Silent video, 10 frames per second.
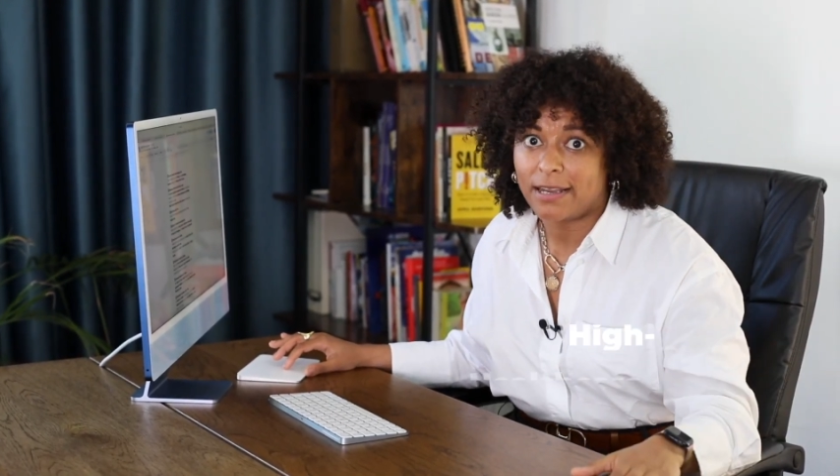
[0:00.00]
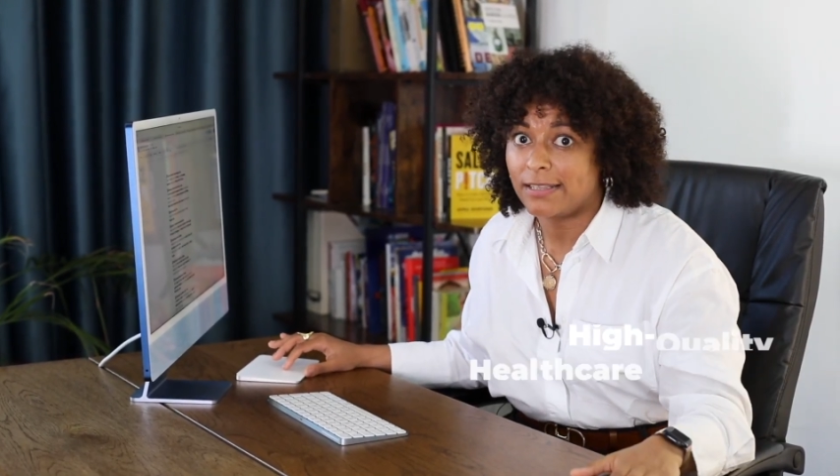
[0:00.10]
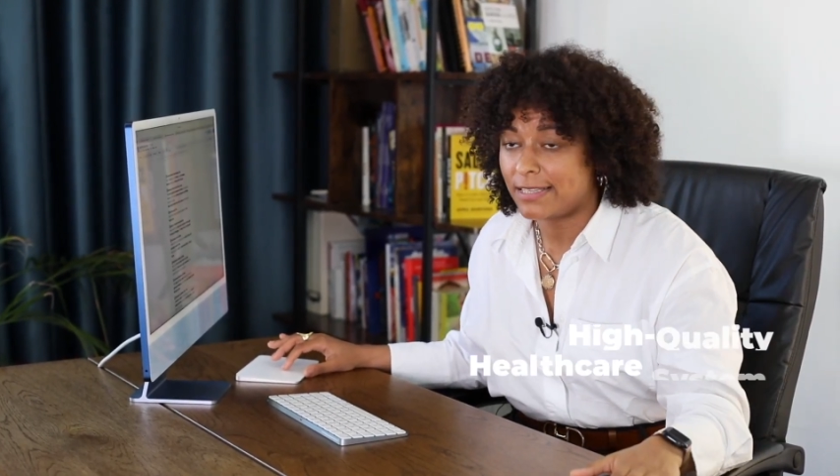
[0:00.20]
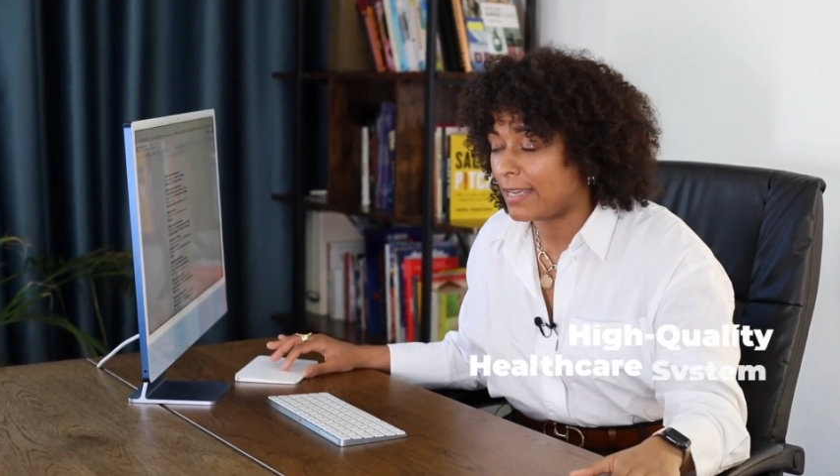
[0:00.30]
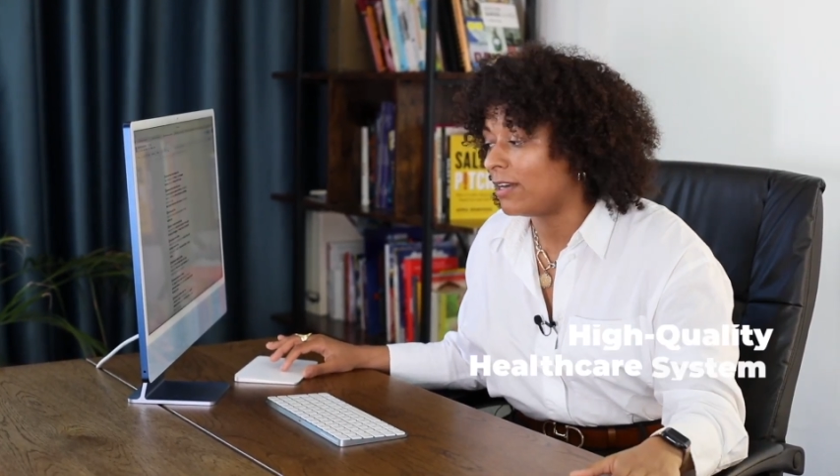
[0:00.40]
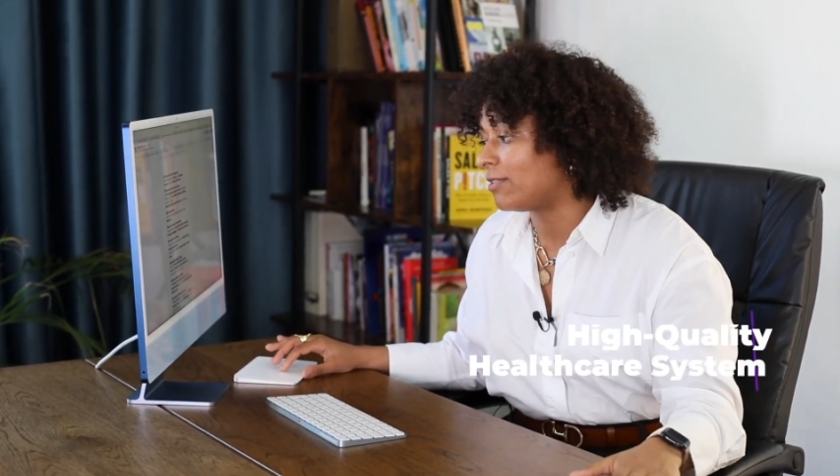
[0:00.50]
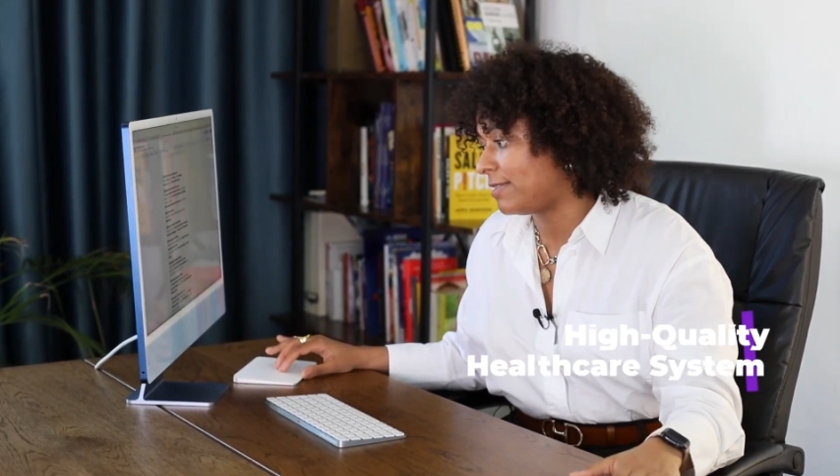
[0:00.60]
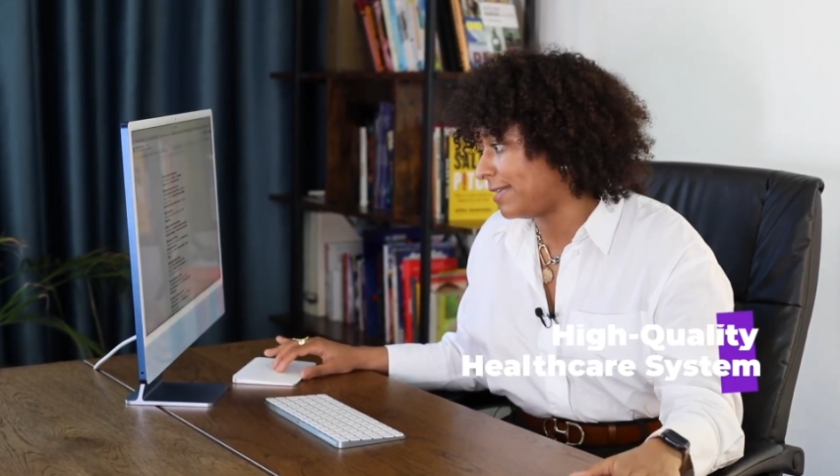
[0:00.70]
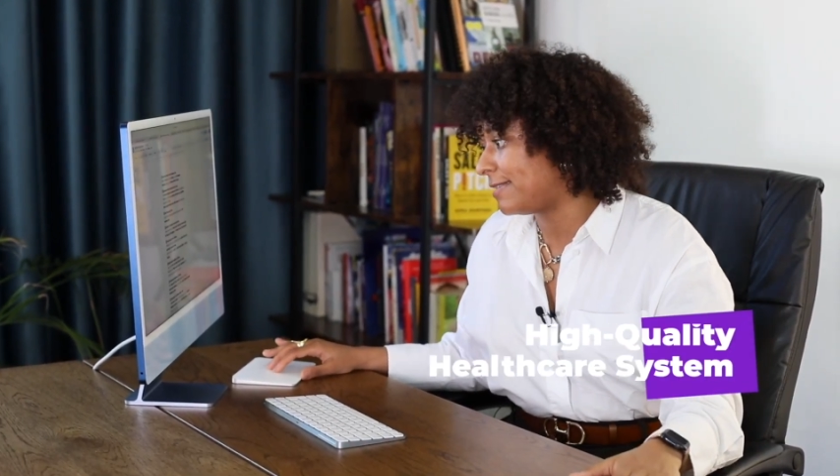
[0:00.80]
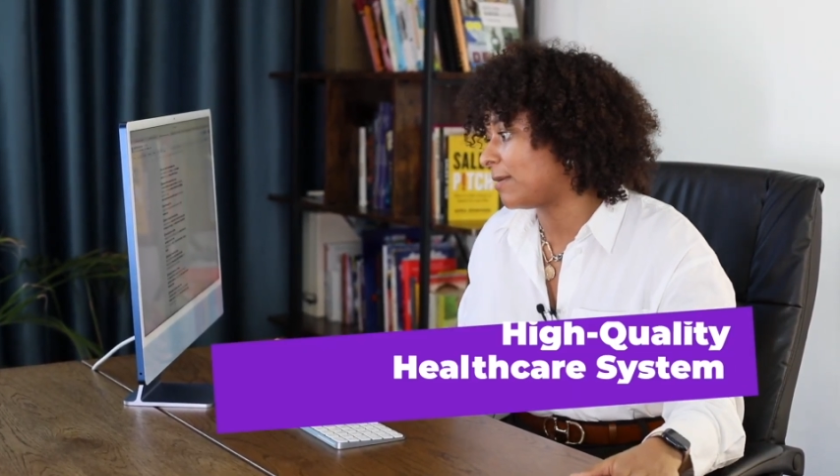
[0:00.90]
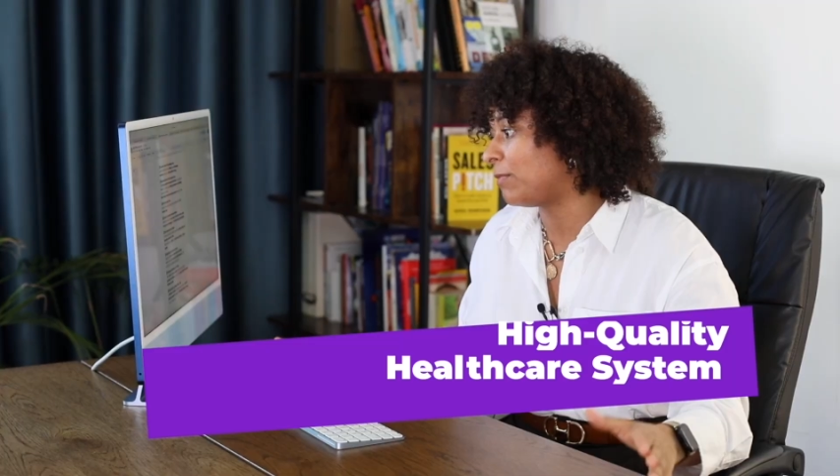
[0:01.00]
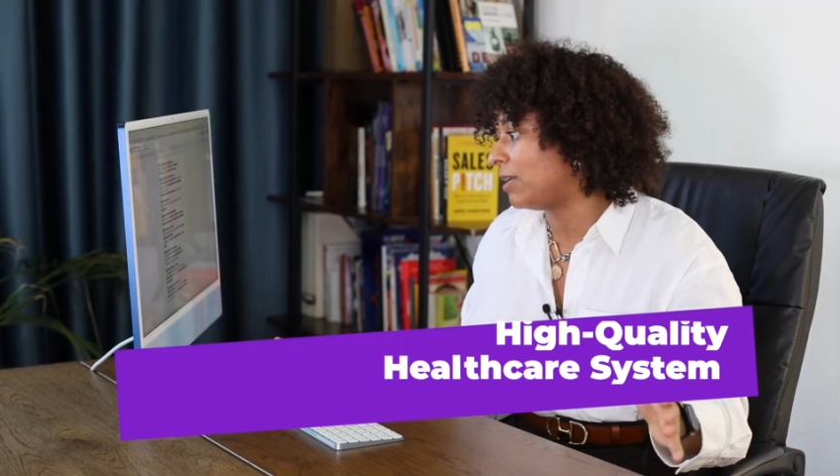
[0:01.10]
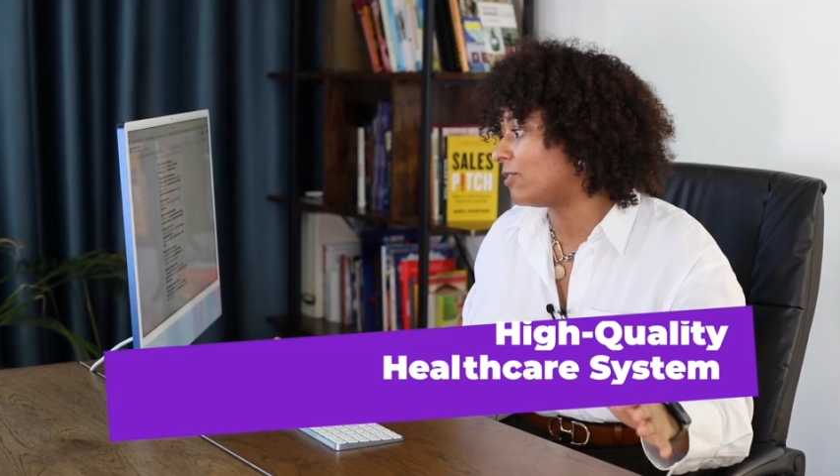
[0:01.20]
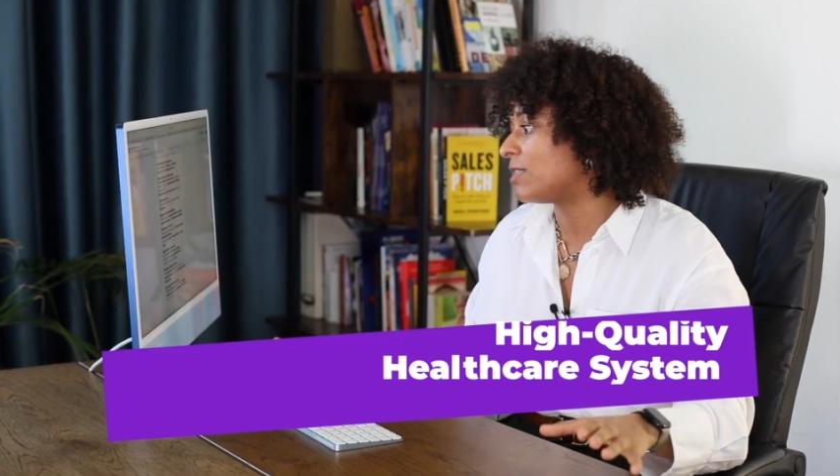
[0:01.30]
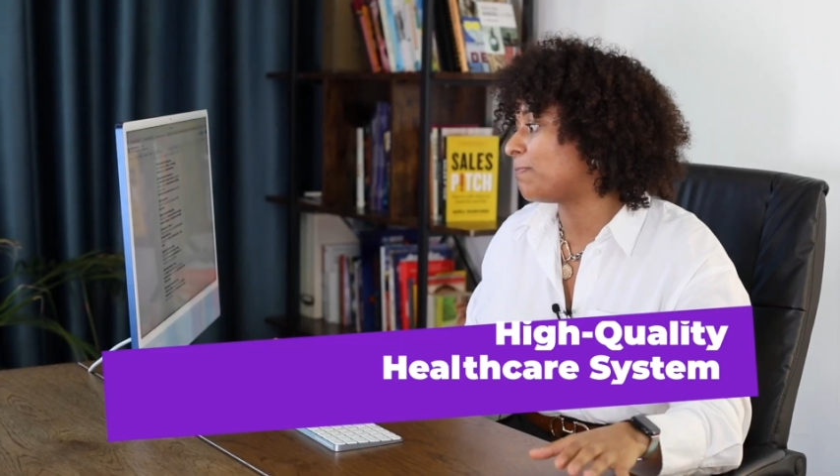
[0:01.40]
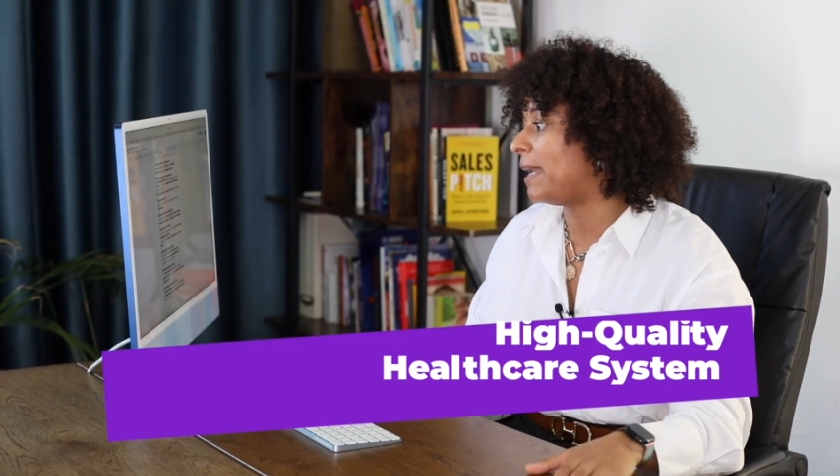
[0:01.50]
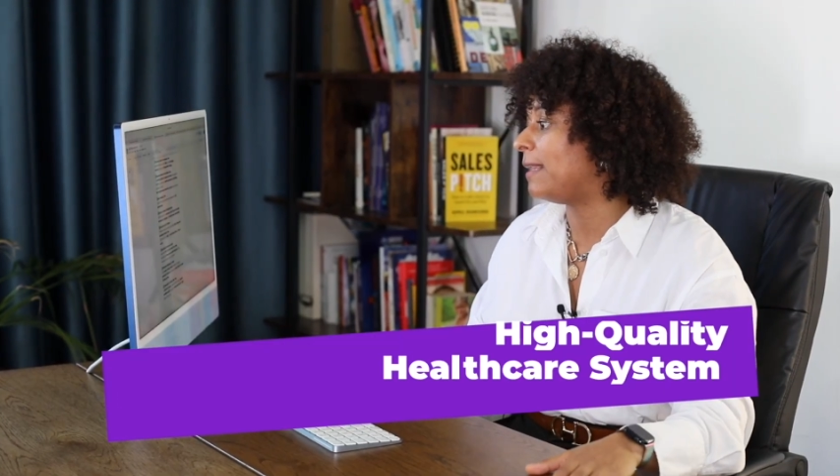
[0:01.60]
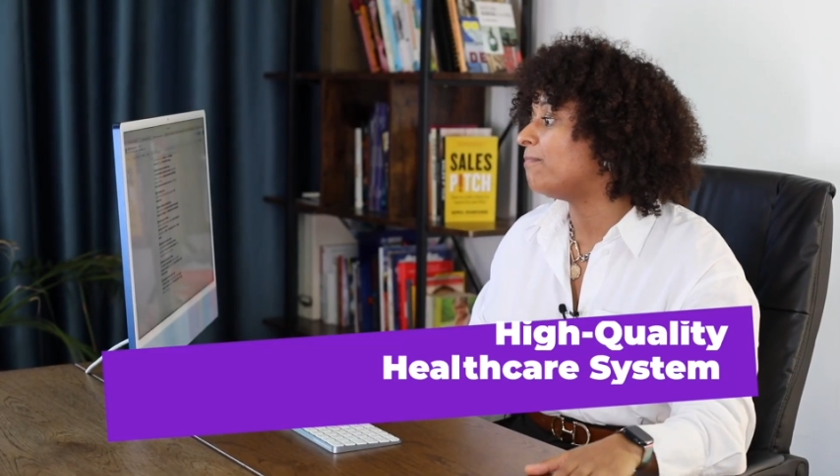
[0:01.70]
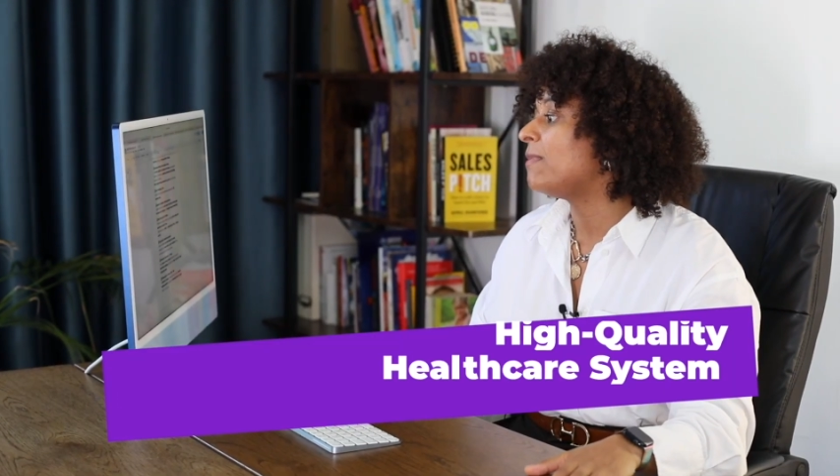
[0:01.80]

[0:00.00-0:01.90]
healthcare system here in Spain.